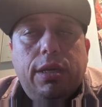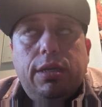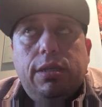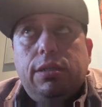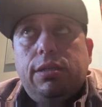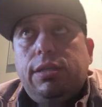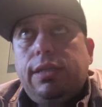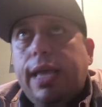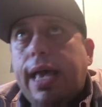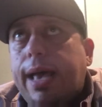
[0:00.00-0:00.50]

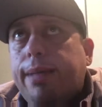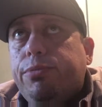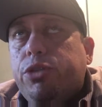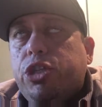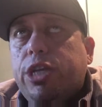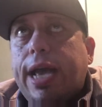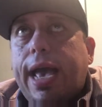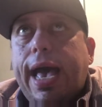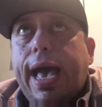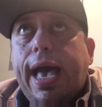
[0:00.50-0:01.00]

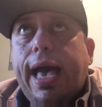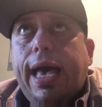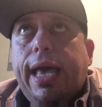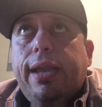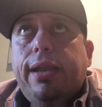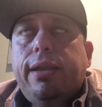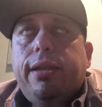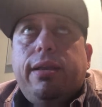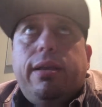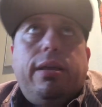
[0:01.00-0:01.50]

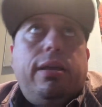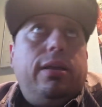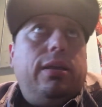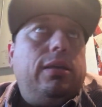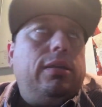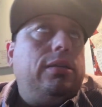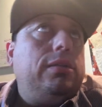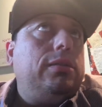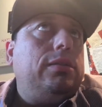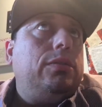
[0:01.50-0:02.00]

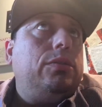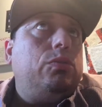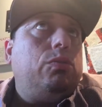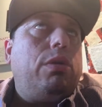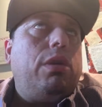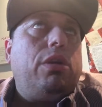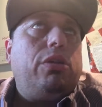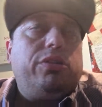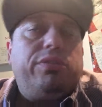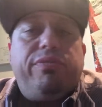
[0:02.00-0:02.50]
Snapchat,
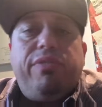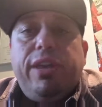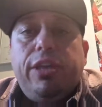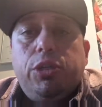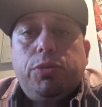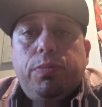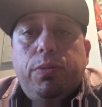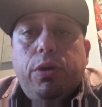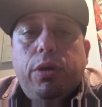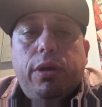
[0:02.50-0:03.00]
where else?
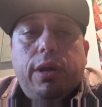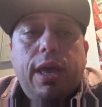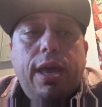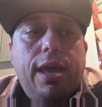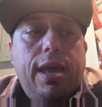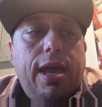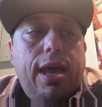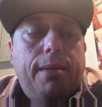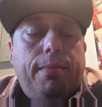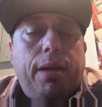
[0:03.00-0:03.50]
Facebook.
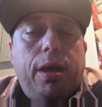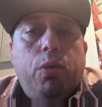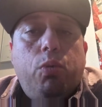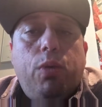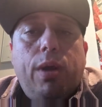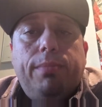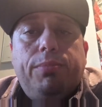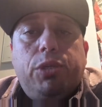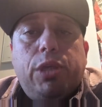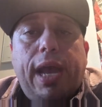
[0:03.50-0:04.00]
And my
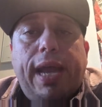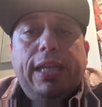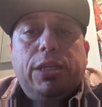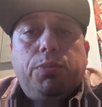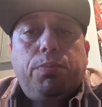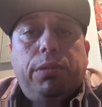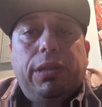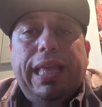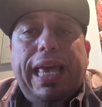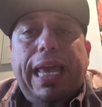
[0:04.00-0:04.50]
website is
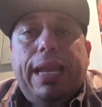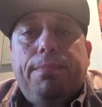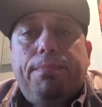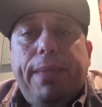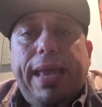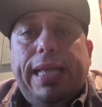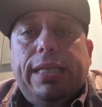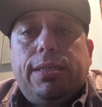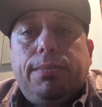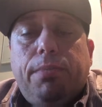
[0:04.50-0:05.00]

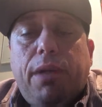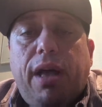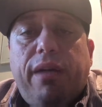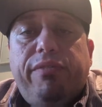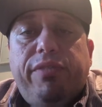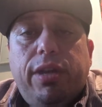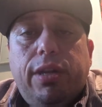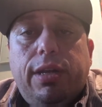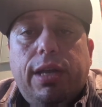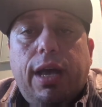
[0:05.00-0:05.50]

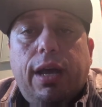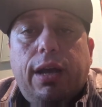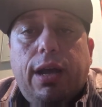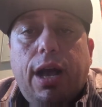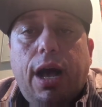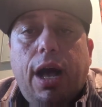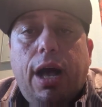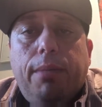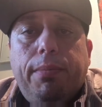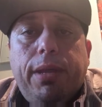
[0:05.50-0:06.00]

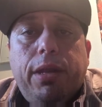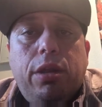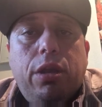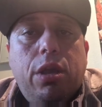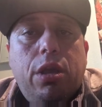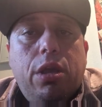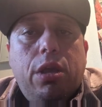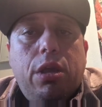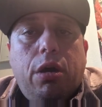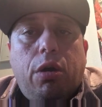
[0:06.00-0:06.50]
plantbasedmafia.com. And
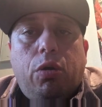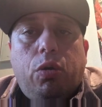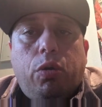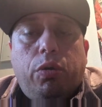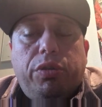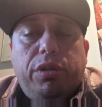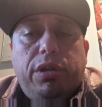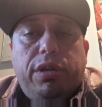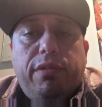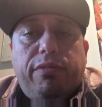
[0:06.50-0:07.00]
on
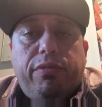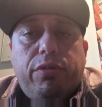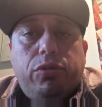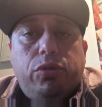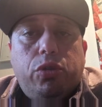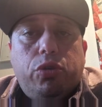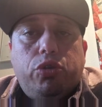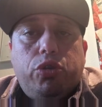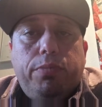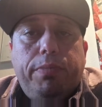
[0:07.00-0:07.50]
all the different
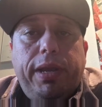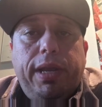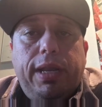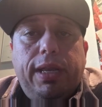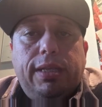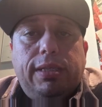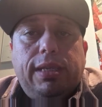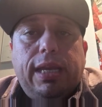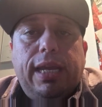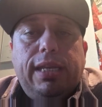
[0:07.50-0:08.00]
social
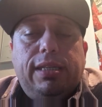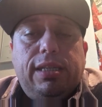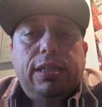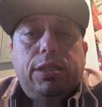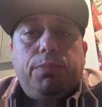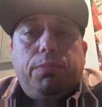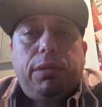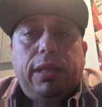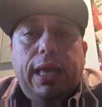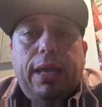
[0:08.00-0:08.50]
media sites,
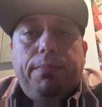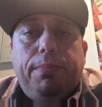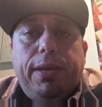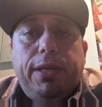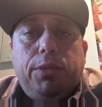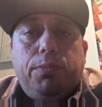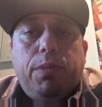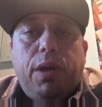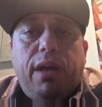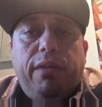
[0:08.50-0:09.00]
it's Plant
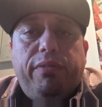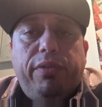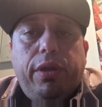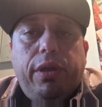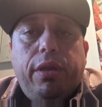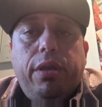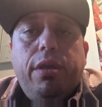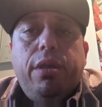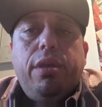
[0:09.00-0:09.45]
Based Mafia.